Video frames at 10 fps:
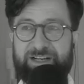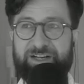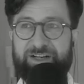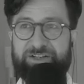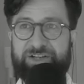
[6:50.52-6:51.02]

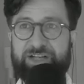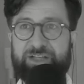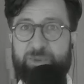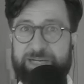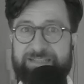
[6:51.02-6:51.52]
not
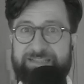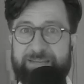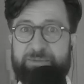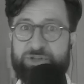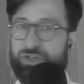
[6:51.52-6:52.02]
quite the same,
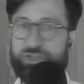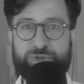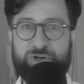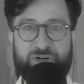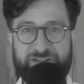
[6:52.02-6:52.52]
but you can
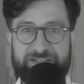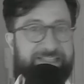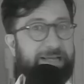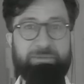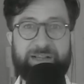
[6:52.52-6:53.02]
shoot all the
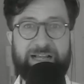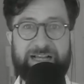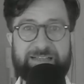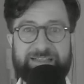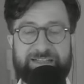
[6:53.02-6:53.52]
same
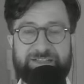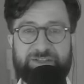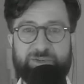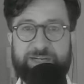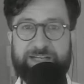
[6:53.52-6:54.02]
glass, and it's a
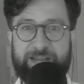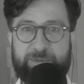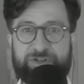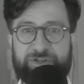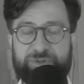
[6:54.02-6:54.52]
great
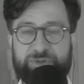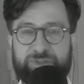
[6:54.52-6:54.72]
camera too.